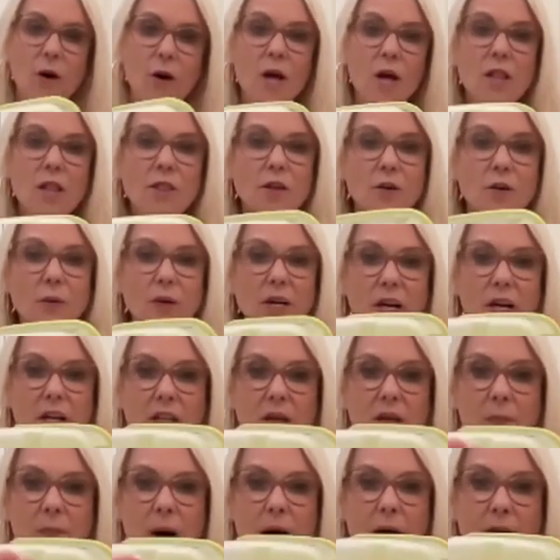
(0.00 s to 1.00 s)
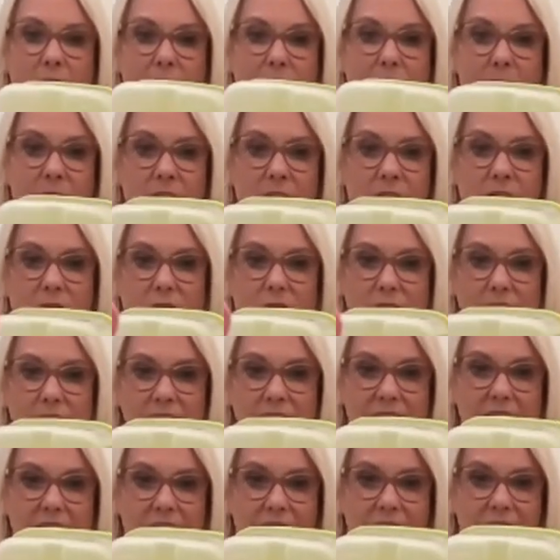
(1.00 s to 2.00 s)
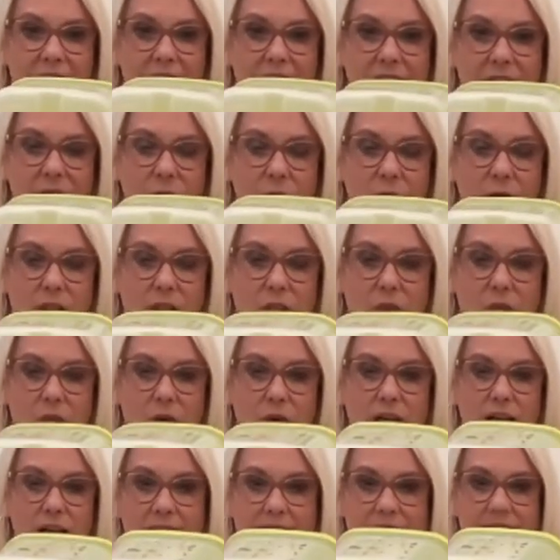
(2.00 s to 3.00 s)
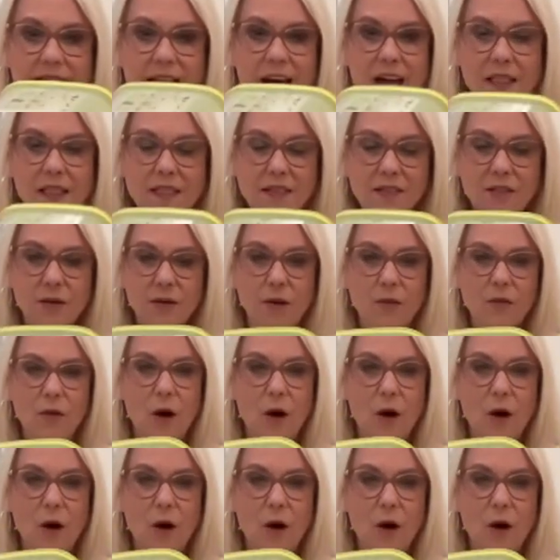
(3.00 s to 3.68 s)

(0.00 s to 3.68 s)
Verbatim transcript: The grid on the bottom, you can see how it has the cross grid and that so the,